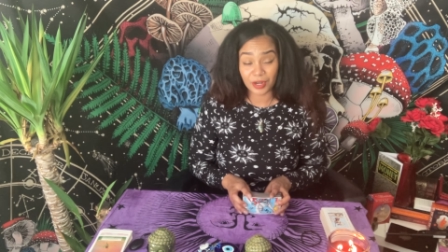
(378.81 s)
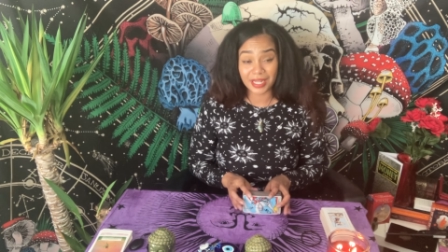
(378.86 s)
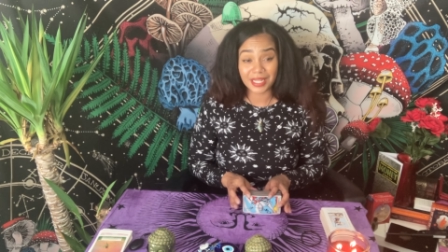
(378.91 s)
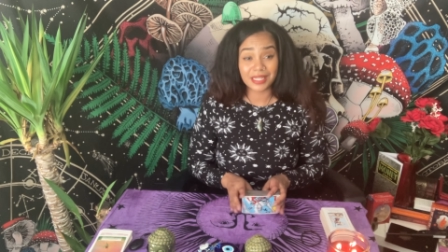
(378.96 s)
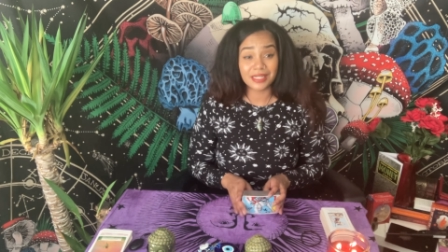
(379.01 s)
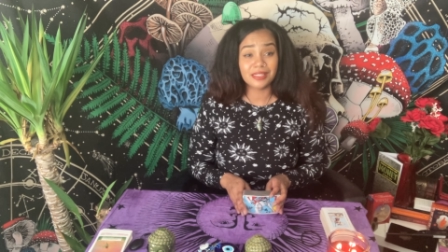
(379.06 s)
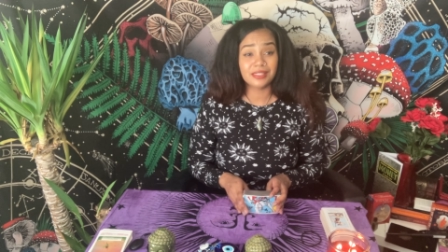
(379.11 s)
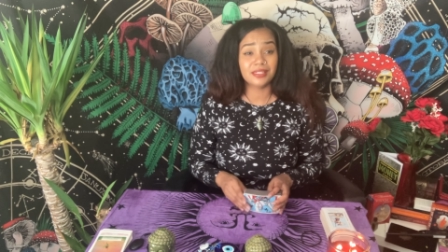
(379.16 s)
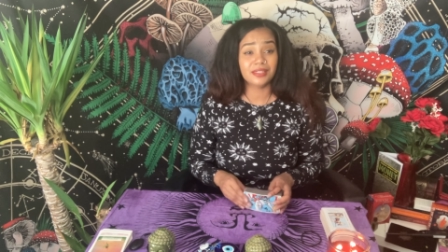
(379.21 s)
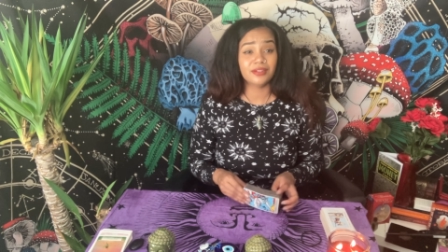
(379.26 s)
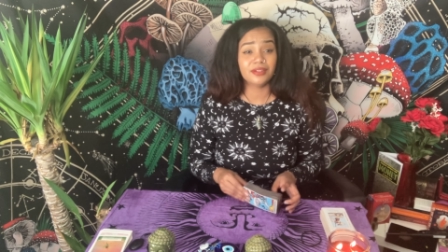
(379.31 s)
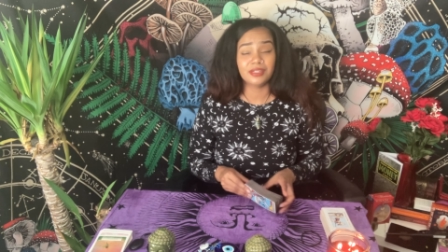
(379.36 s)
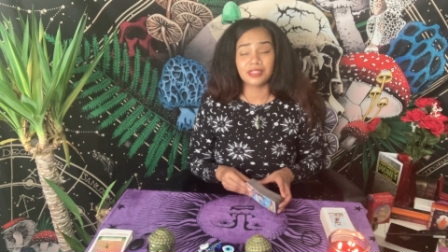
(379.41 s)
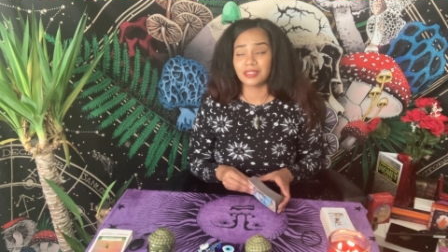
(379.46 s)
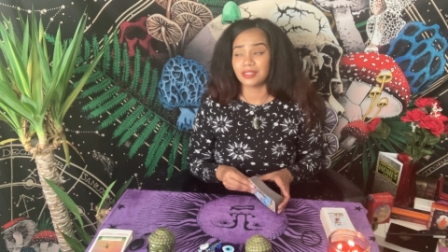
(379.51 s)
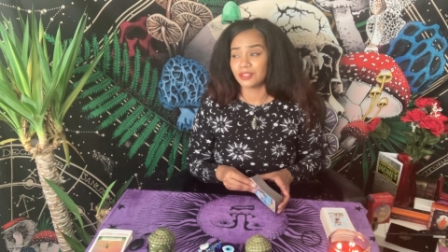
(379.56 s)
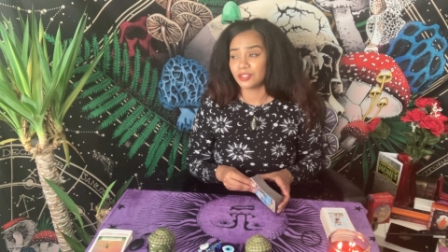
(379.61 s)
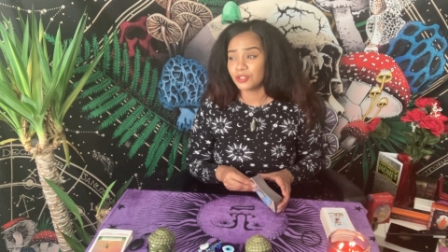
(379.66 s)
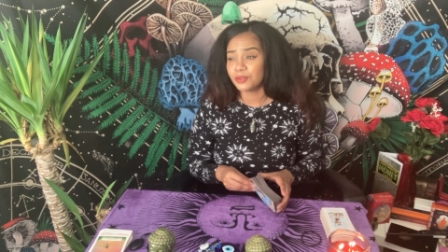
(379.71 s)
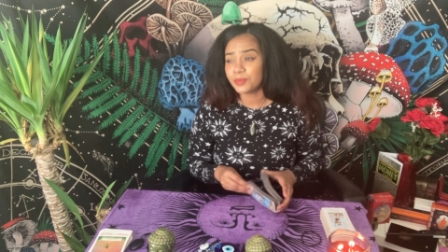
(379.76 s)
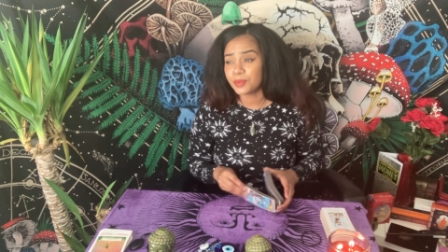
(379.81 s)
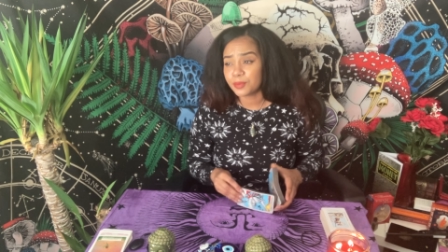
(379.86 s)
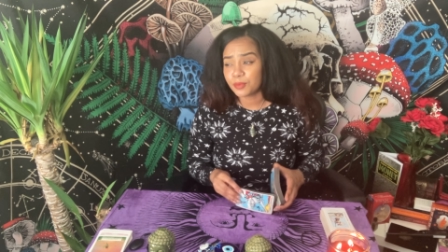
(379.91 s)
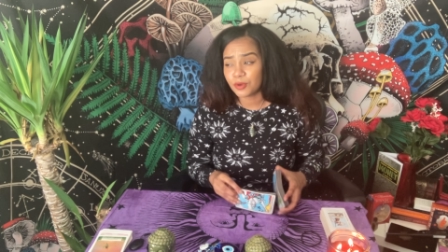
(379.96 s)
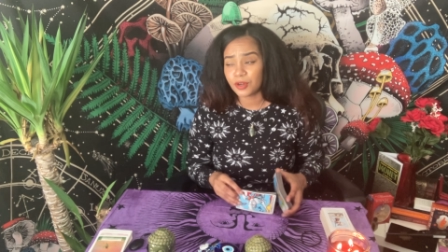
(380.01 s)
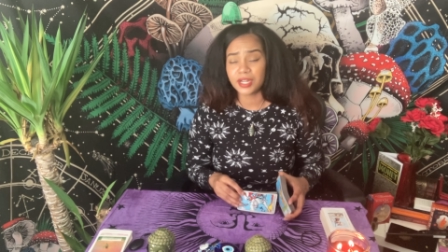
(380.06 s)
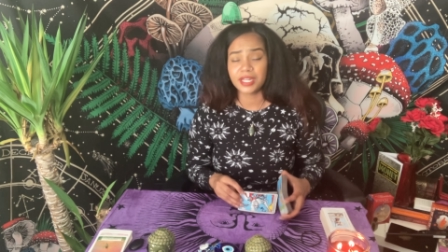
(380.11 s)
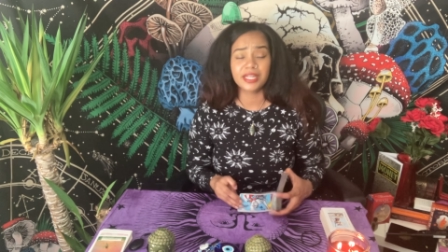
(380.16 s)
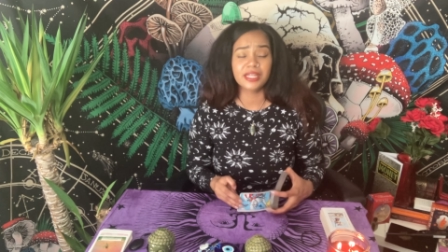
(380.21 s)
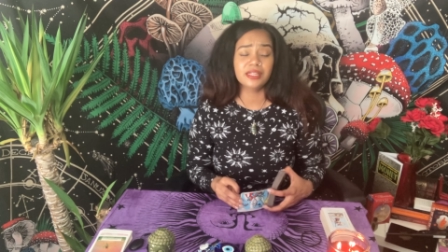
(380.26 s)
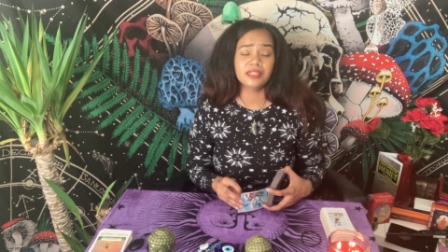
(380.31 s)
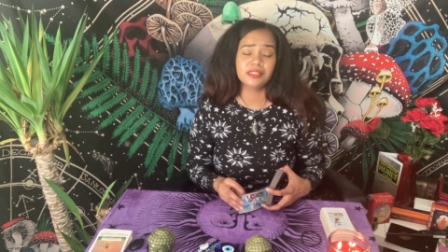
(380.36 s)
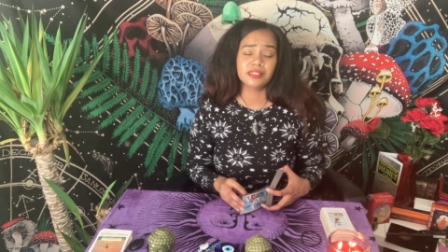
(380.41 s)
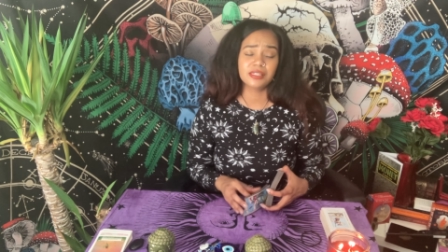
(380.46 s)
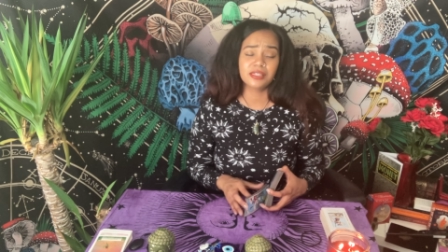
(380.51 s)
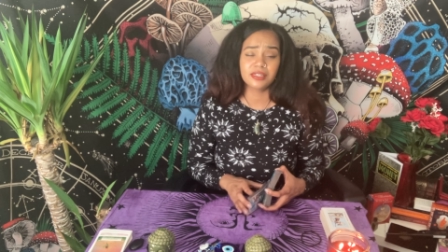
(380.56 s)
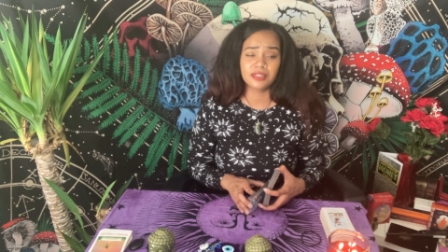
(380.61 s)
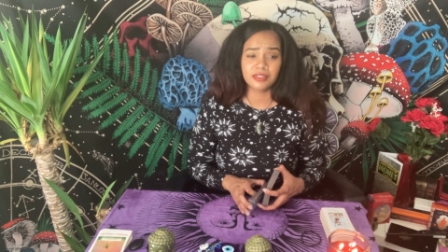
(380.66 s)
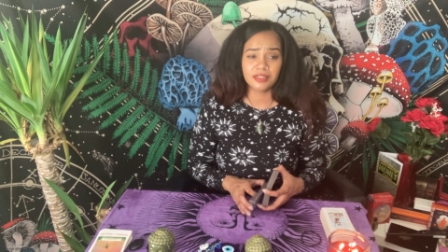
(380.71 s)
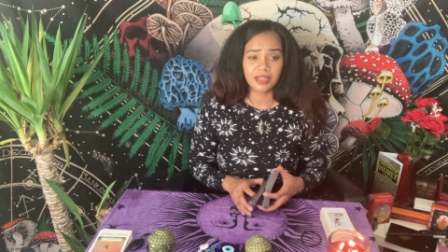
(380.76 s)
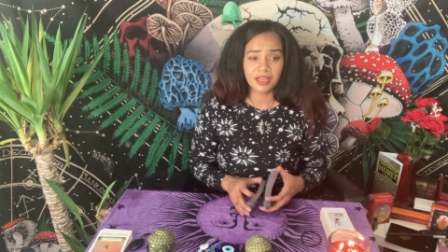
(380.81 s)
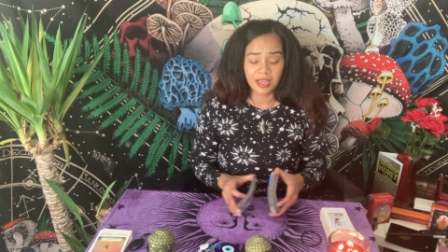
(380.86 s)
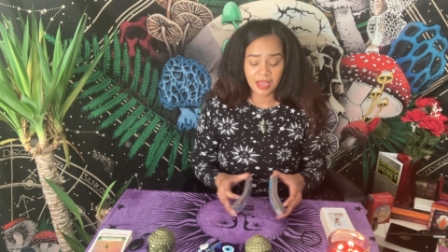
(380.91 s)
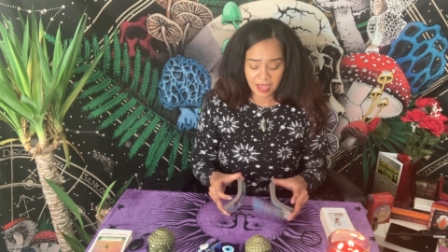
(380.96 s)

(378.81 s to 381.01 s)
easier and a little bit more easier.